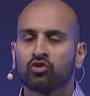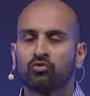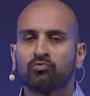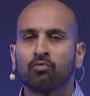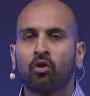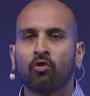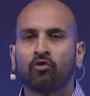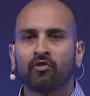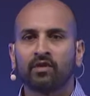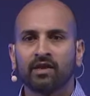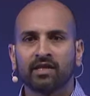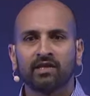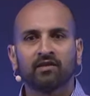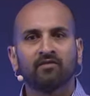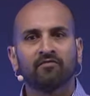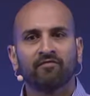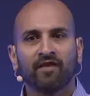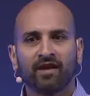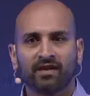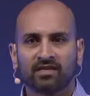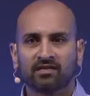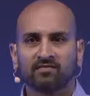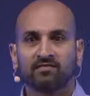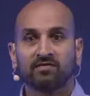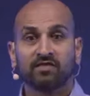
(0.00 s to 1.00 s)
marketing
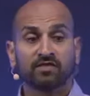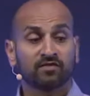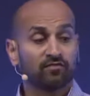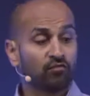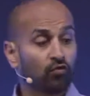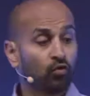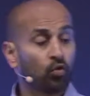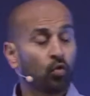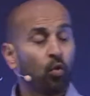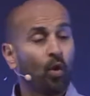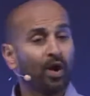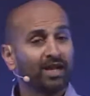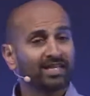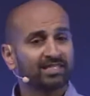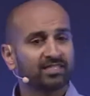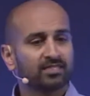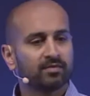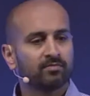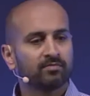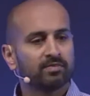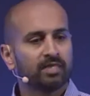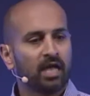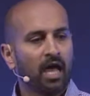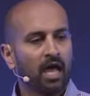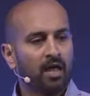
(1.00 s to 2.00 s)
effectiveness for quite
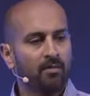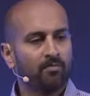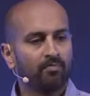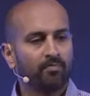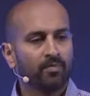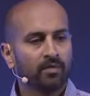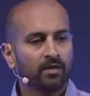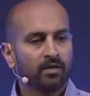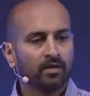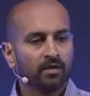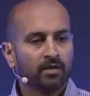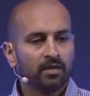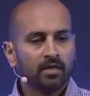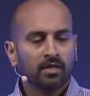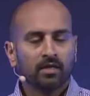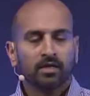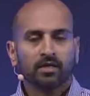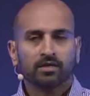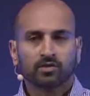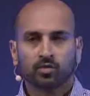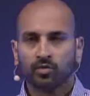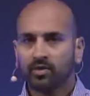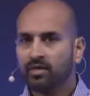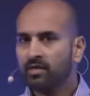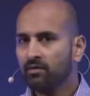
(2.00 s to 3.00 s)
some time.
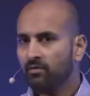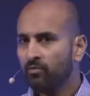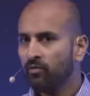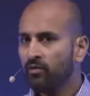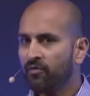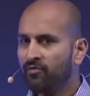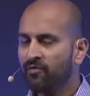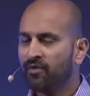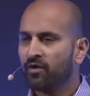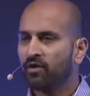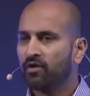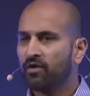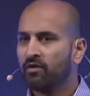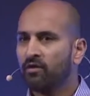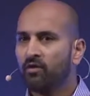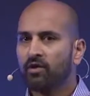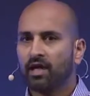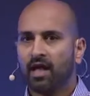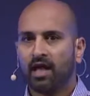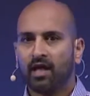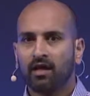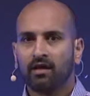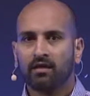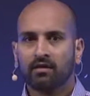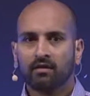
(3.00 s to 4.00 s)
So we figured,
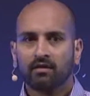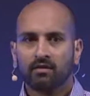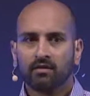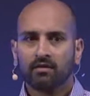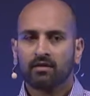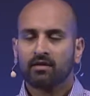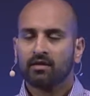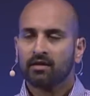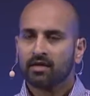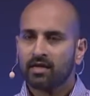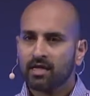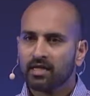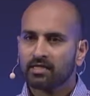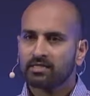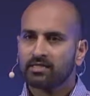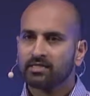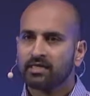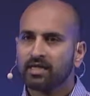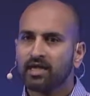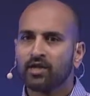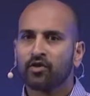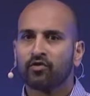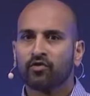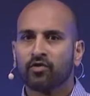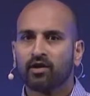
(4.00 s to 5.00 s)
OK, it's
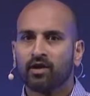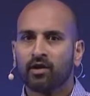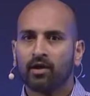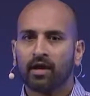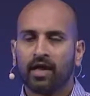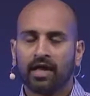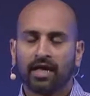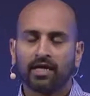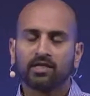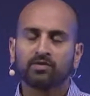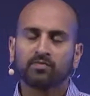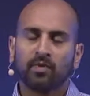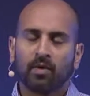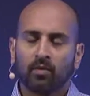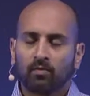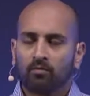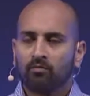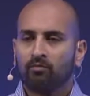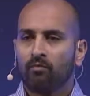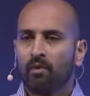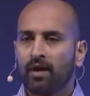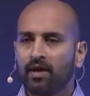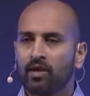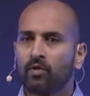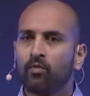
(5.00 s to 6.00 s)
the internet age,
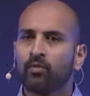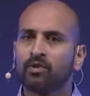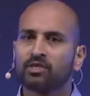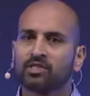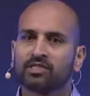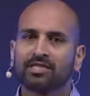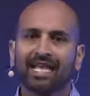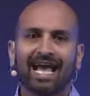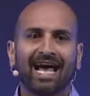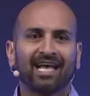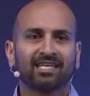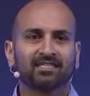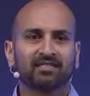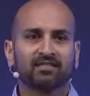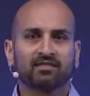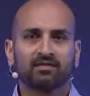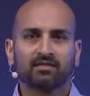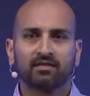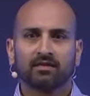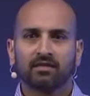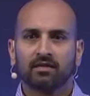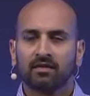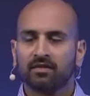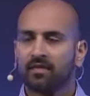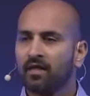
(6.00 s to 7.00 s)
but why don't we just ask
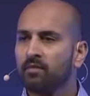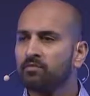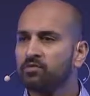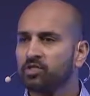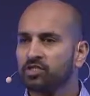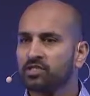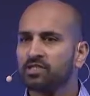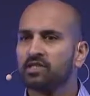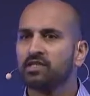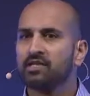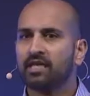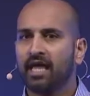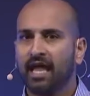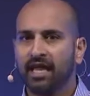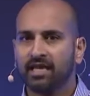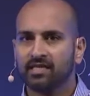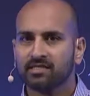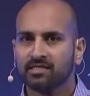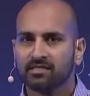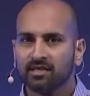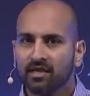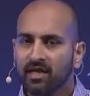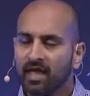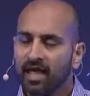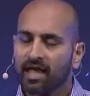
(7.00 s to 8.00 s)
them just in
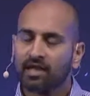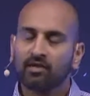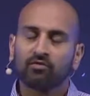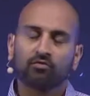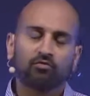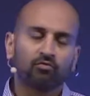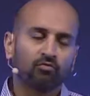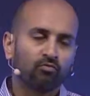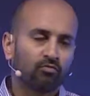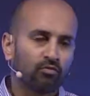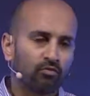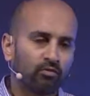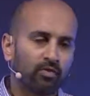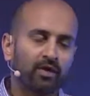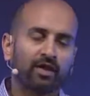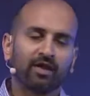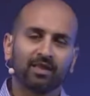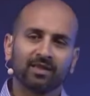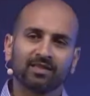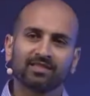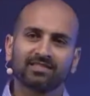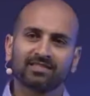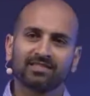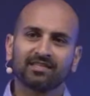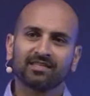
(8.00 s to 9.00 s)
case? And
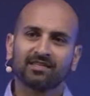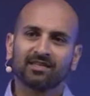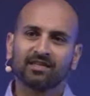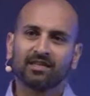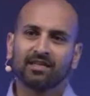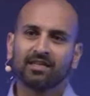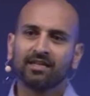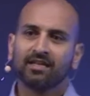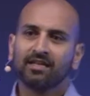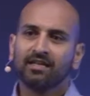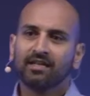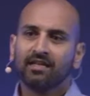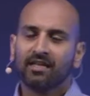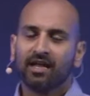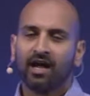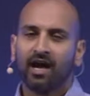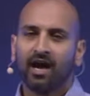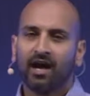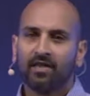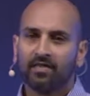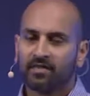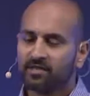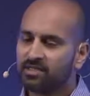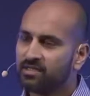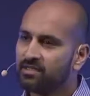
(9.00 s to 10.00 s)
realistically,
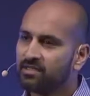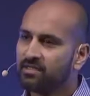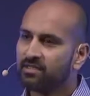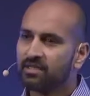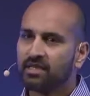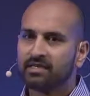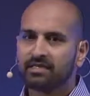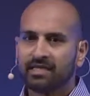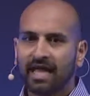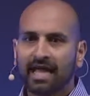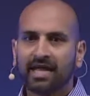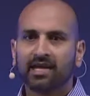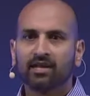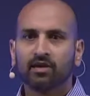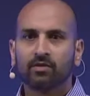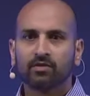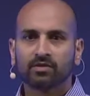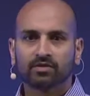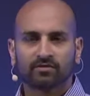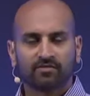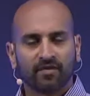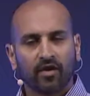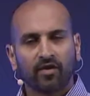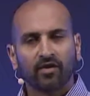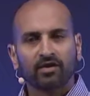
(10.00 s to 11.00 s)
the data
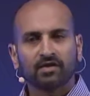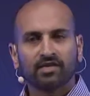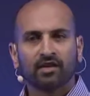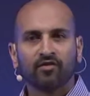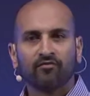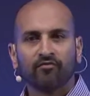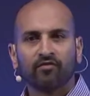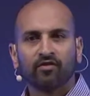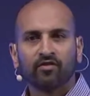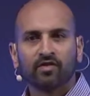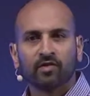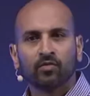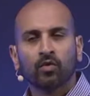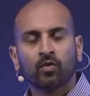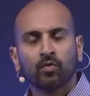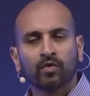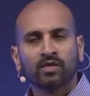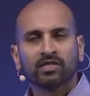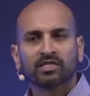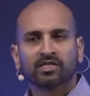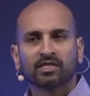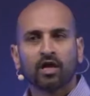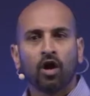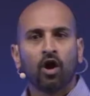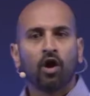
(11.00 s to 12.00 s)
was very different than what we
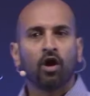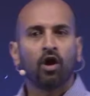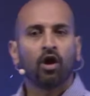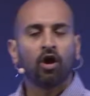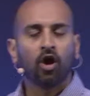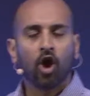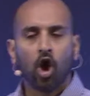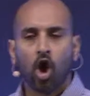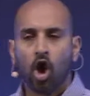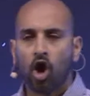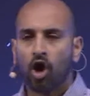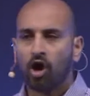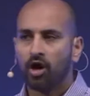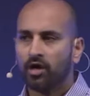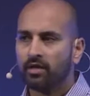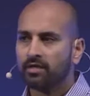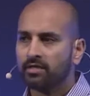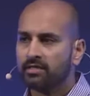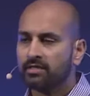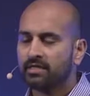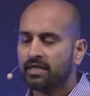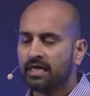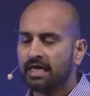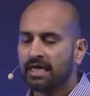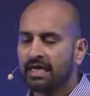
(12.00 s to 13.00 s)
saw
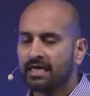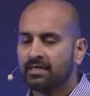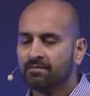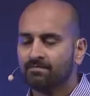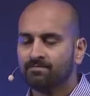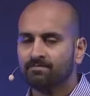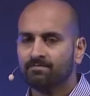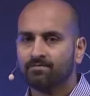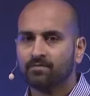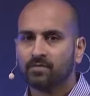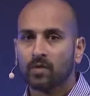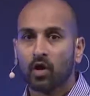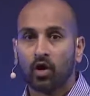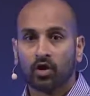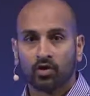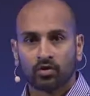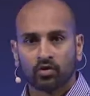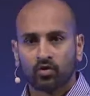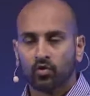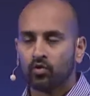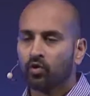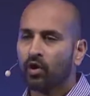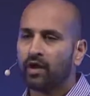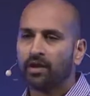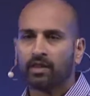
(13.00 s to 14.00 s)
on
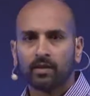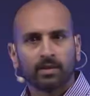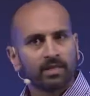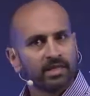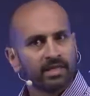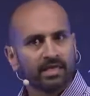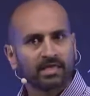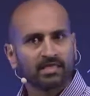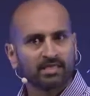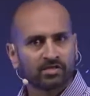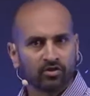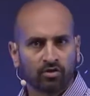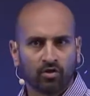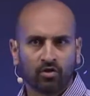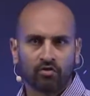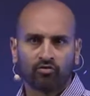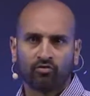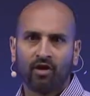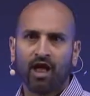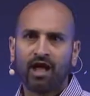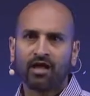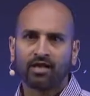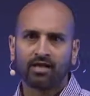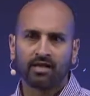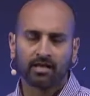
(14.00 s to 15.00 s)
Google Analytics and our
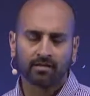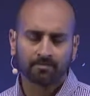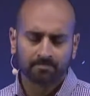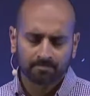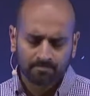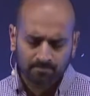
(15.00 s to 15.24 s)
tracking.